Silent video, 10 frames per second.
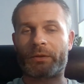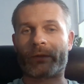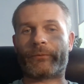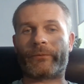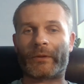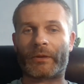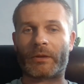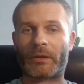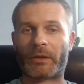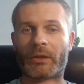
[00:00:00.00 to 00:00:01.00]
of
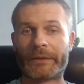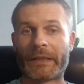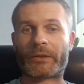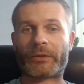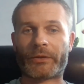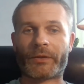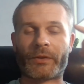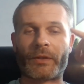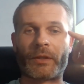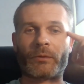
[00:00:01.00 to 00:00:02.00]

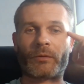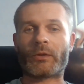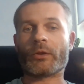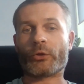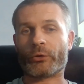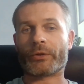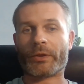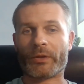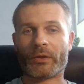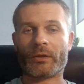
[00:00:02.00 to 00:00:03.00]
connectors that ensure
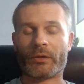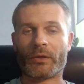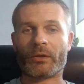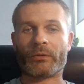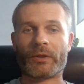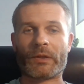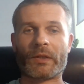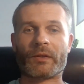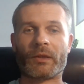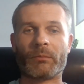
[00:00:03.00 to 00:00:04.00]
and secure the
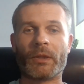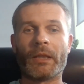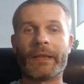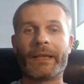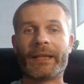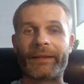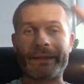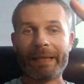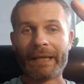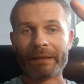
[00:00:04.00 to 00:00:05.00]
system, and
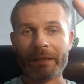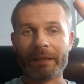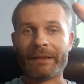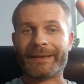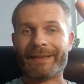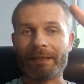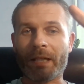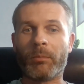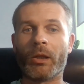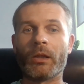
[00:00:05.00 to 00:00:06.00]
then
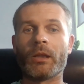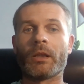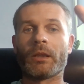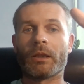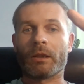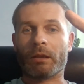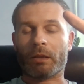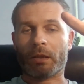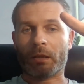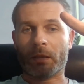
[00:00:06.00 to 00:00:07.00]
double
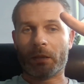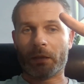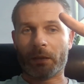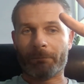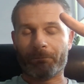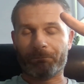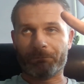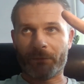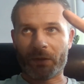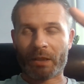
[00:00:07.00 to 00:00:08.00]

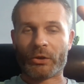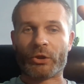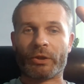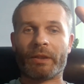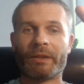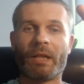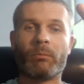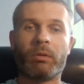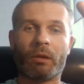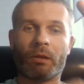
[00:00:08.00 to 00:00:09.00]
tensioning,
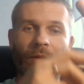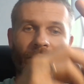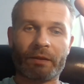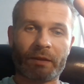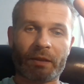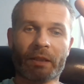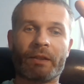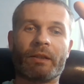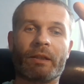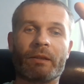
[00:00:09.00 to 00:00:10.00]
double
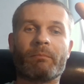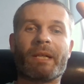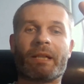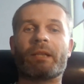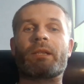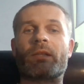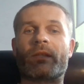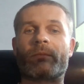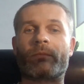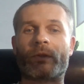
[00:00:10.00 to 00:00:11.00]
tightening
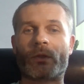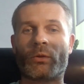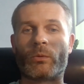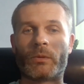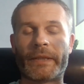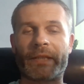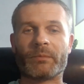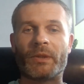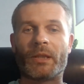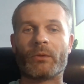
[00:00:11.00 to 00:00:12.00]
mechanism. So let
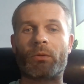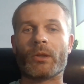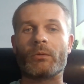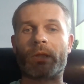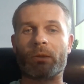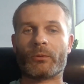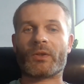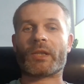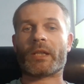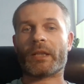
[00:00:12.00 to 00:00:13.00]
me now go
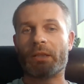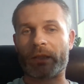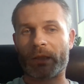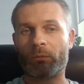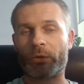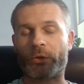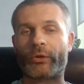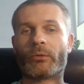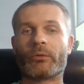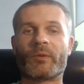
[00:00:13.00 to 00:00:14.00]
outside and I will
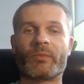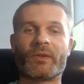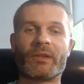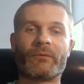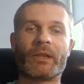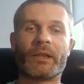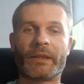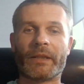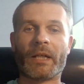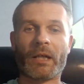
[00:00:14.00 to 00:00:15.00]
show you
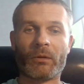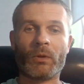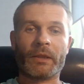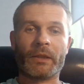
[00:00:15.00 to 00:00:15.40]
specifically how